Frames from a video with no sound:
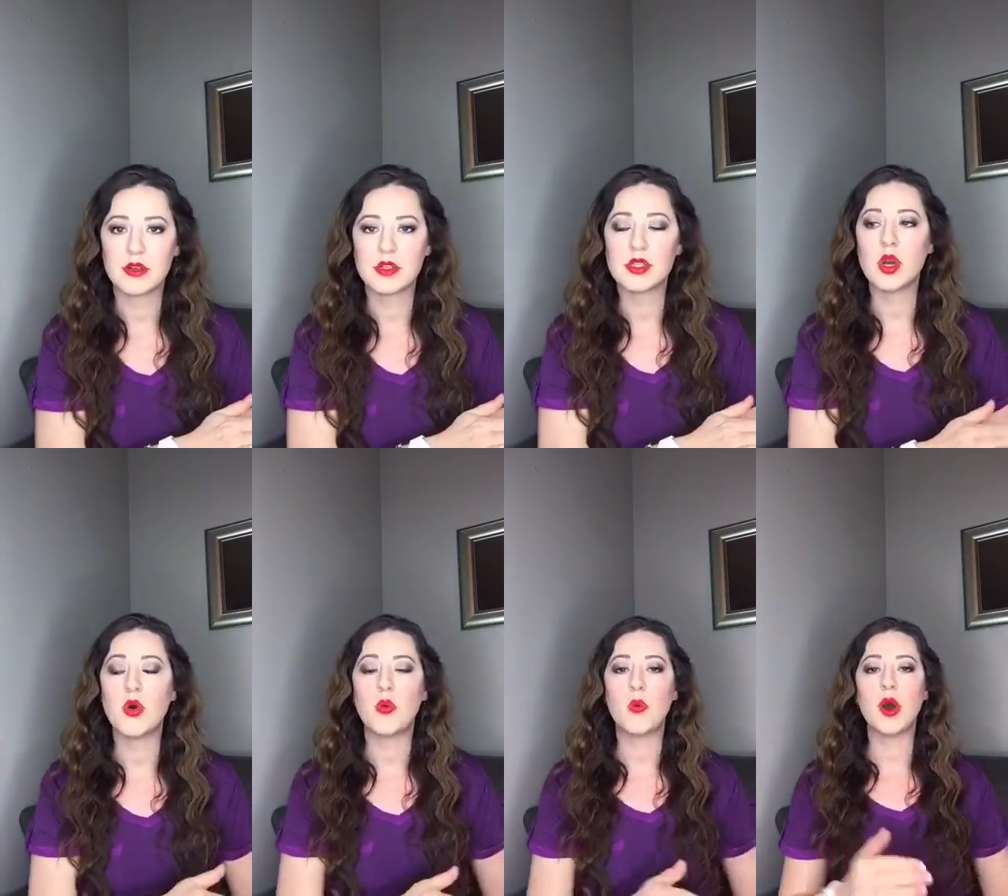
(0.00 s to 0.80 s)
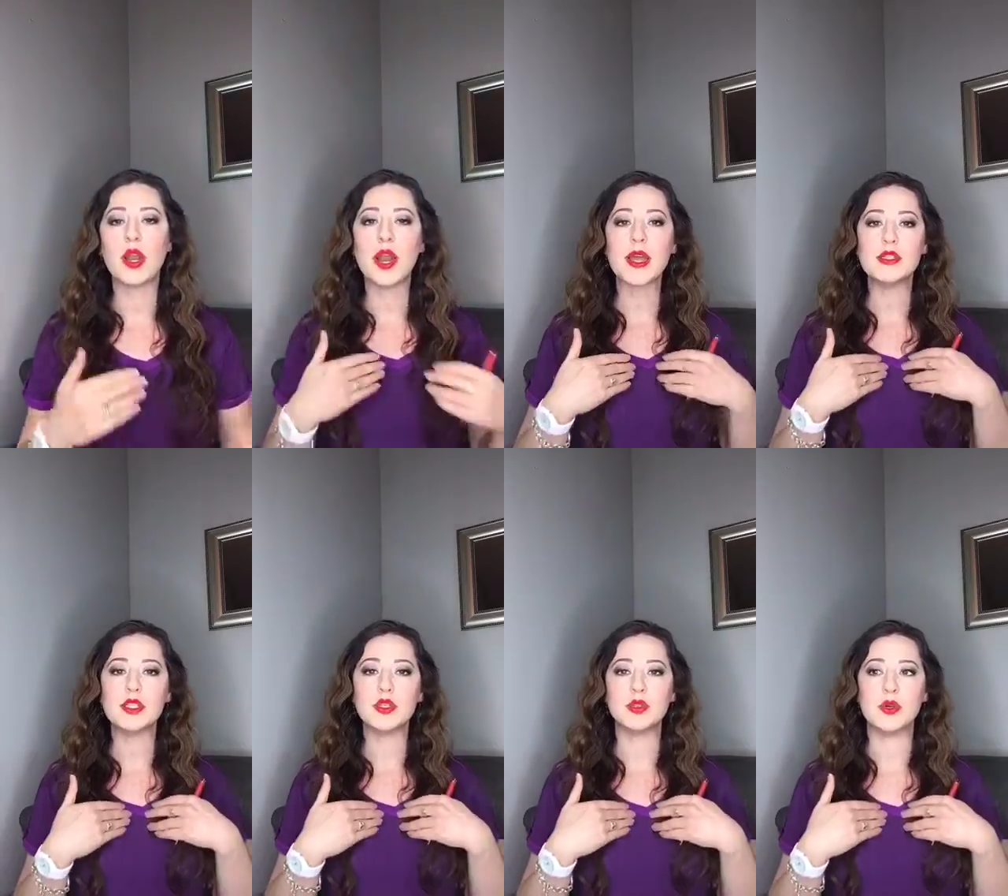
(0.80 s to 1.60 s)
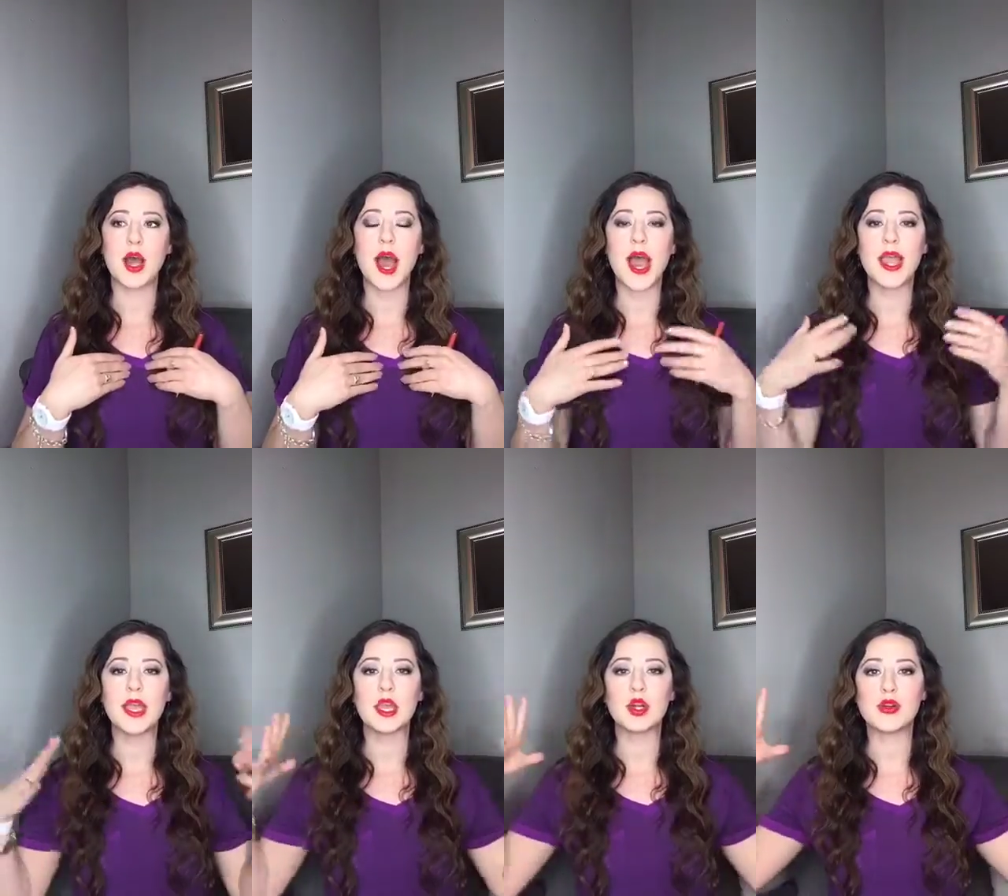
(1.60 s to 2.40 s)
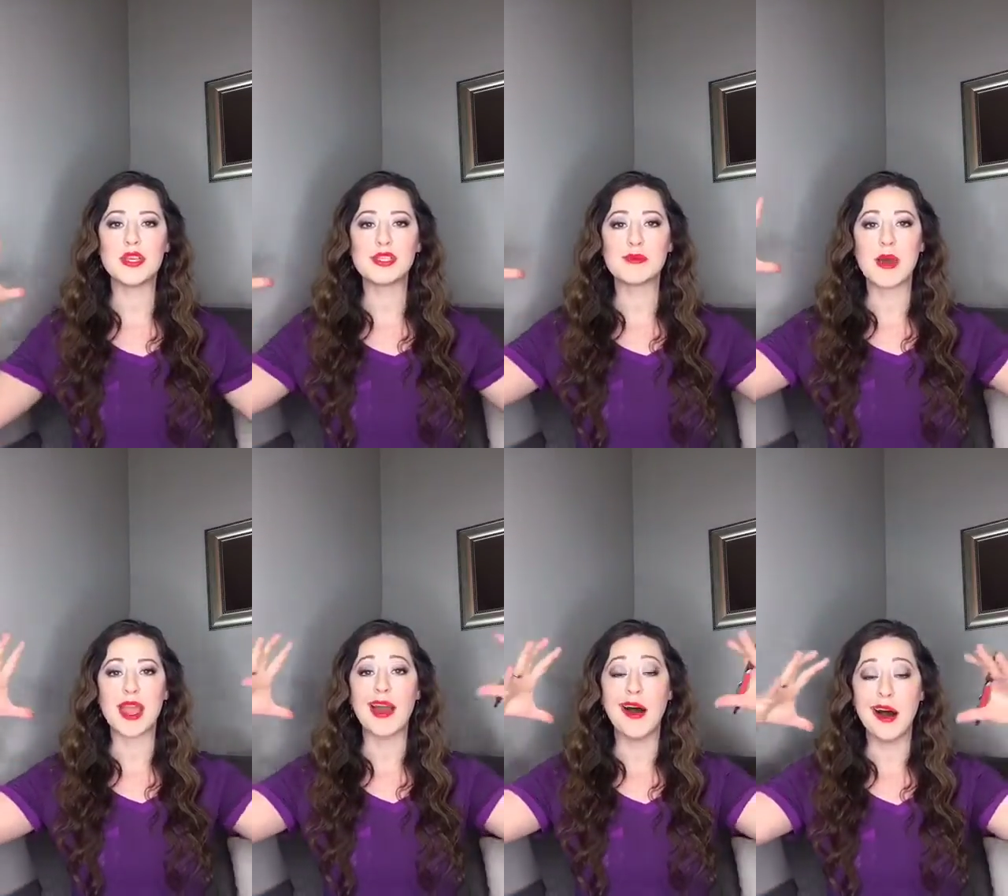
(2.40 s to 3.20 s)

So what did I do? I increased my